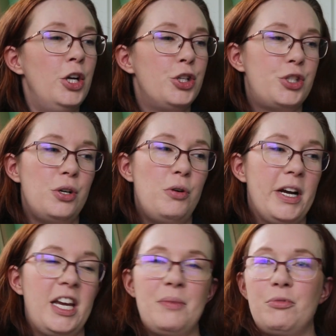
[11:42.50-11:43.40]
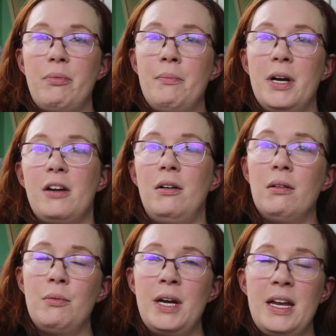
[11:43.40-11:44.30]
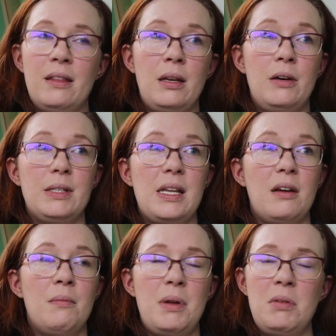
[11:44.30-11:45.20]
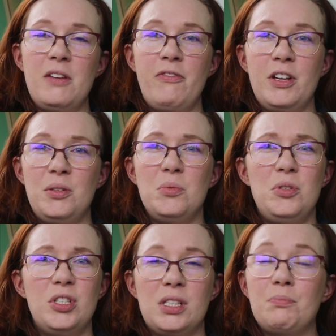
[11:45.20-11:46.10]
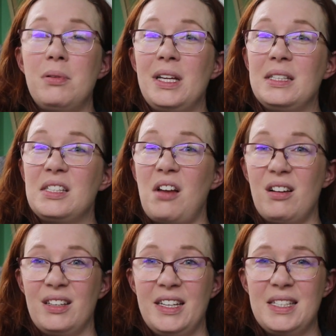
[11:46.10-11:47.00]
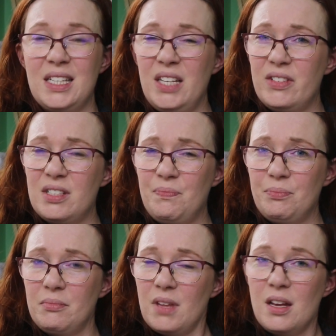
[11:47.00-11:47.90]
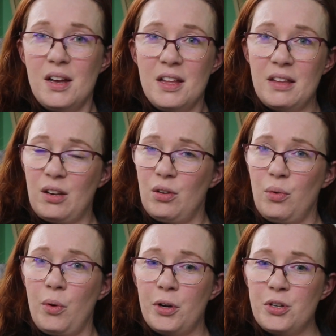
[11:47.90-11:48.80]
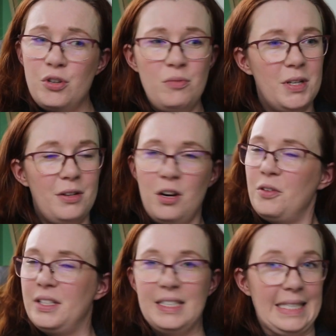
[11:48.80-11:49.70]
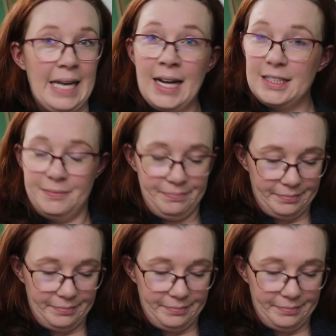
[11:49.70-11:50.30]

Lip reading: So I kept ripping back all the way, and then I was like, oh, maybe if I do just plain stockinette sleeves, that could work too, but no, it does not.